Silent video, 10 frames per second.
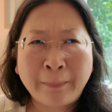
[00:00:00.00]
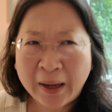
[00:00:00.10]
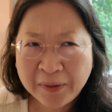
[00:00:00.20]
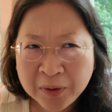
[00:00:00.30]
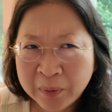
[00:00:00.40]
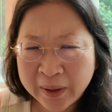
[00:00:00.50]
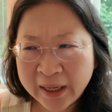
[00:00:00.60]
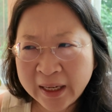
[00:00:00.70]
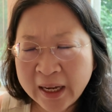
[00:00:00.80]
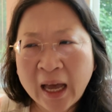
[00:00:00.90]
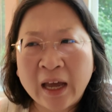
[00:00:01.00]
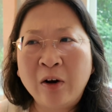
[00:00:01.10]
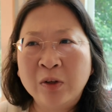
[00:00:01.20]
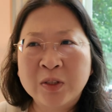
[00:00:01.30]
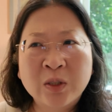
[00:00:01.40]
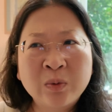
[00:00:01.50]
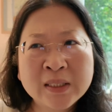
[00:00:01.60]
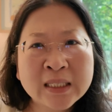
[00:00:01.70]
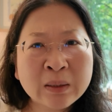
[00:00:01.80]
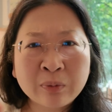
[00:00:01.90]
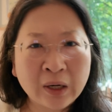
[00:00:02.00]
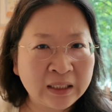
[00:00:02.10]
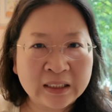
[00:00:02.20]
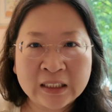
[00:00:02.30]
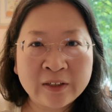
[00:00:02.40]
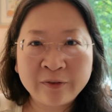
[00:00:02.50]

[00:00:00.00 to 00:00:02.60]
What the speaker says: By the way, I also was like pregnant